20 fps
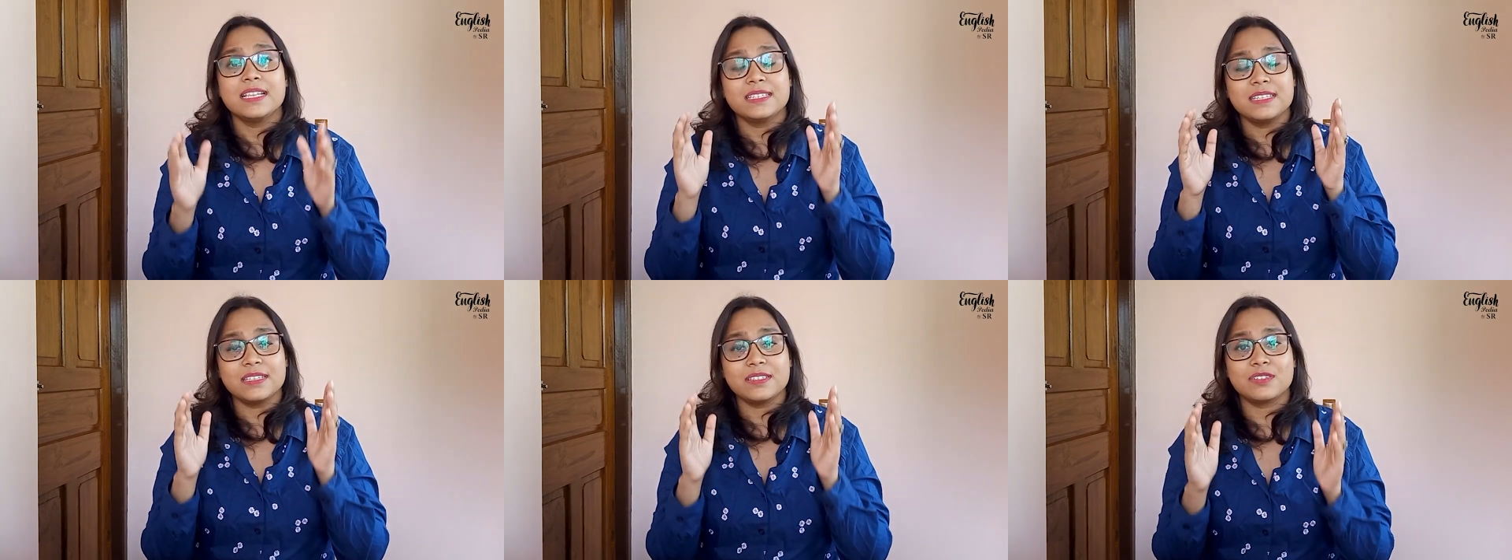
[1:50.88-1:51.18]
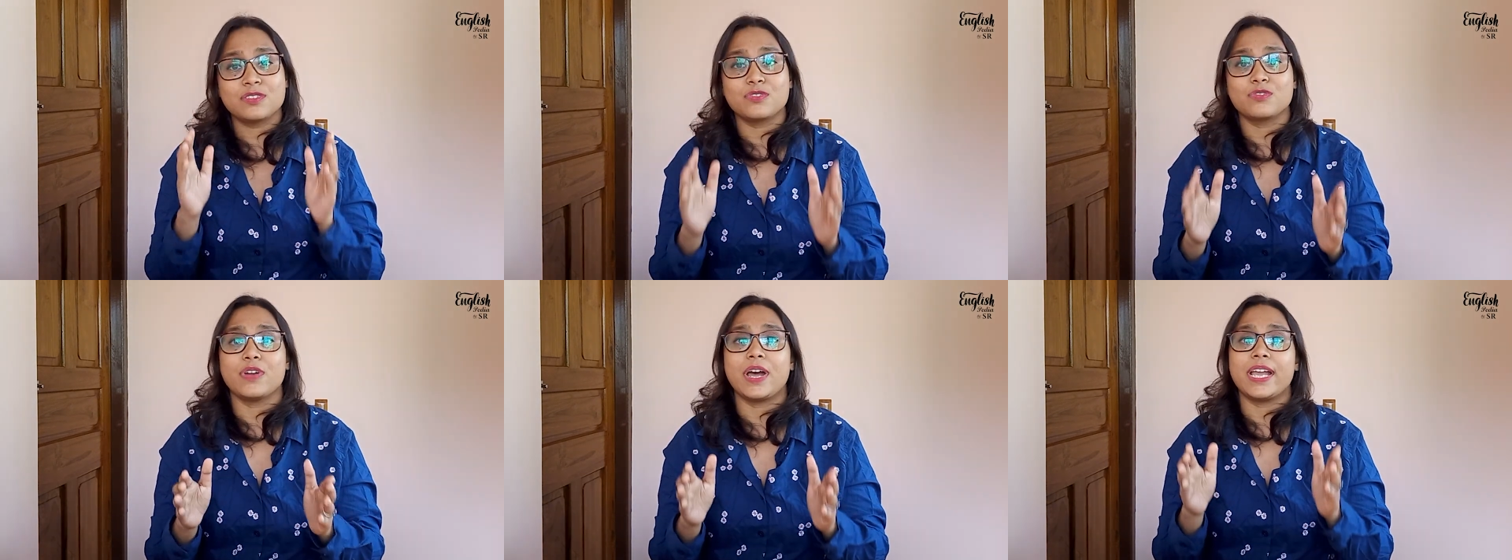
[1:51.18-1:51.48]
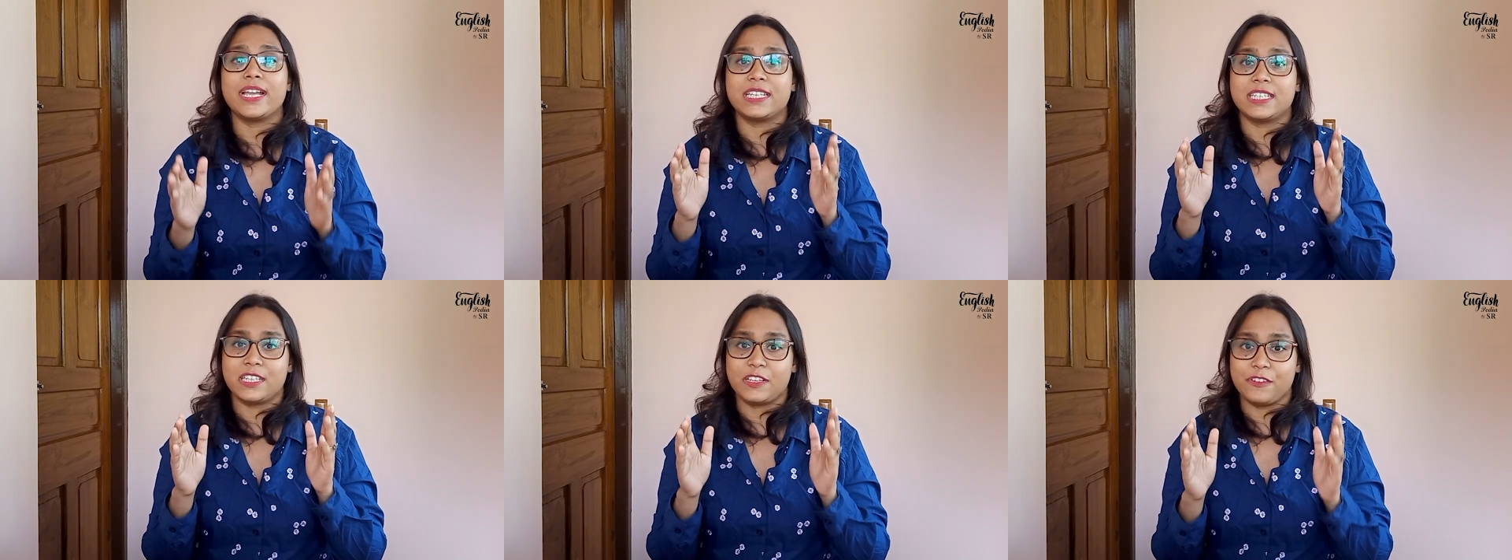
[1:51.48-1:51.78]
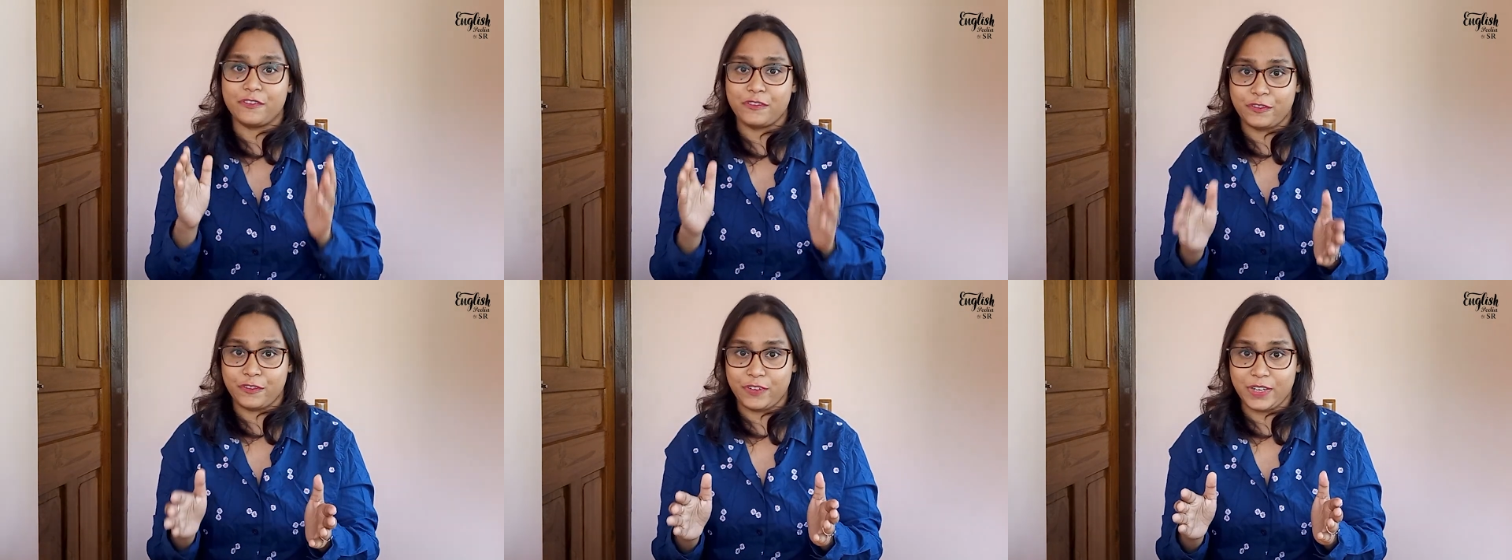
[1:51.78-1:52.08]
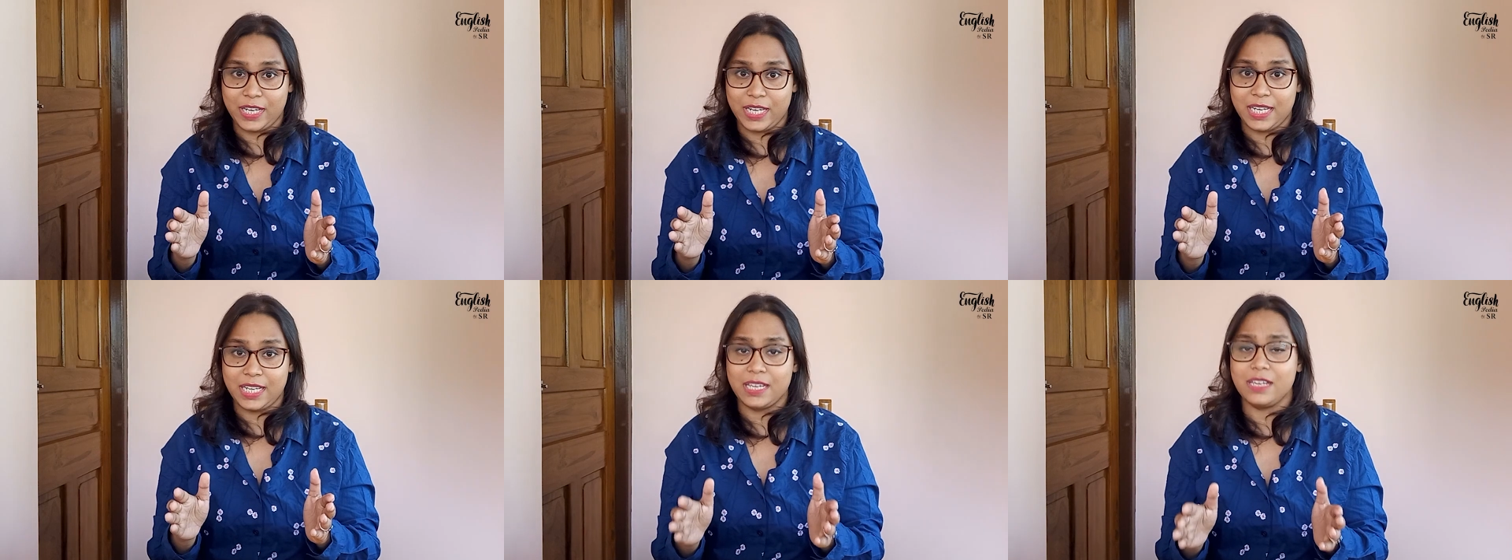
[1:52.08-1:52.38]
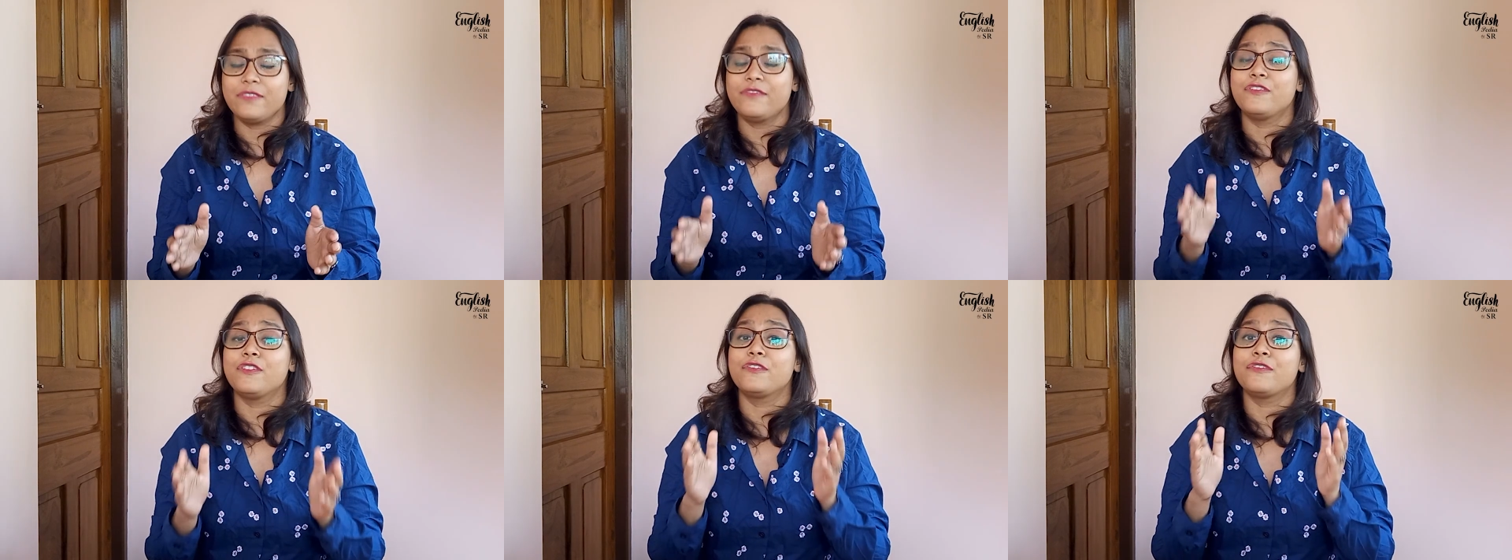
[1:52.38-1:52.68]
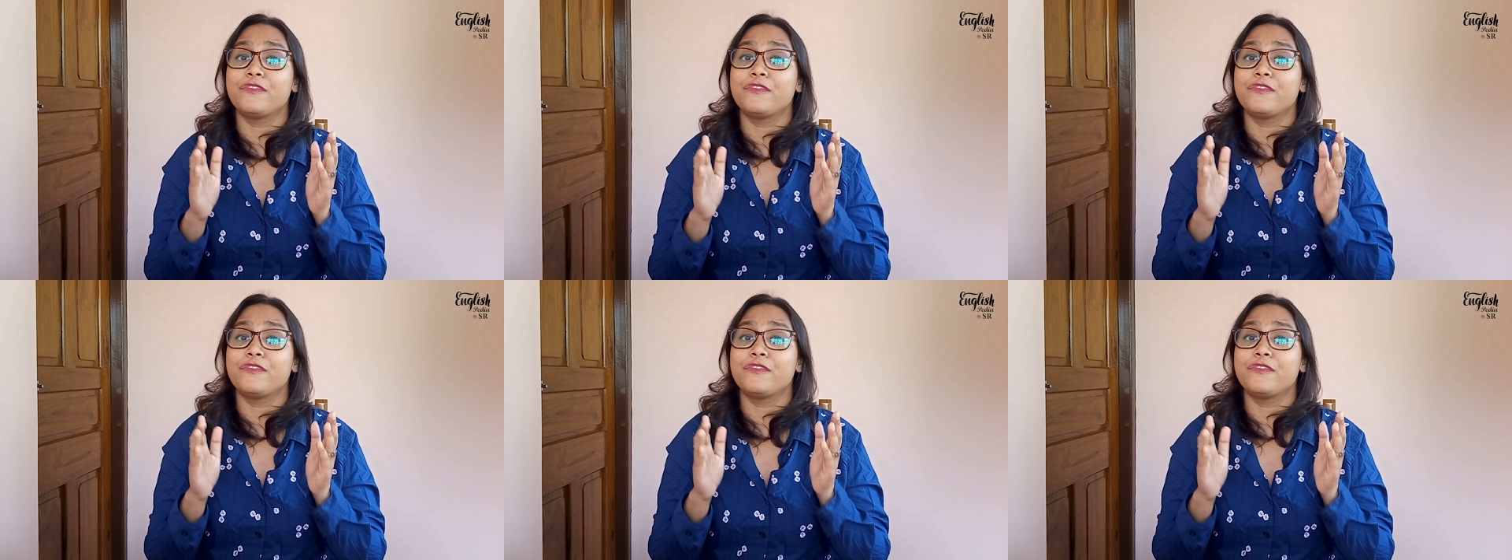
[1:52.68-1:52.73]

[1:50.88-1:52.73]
Just write freely for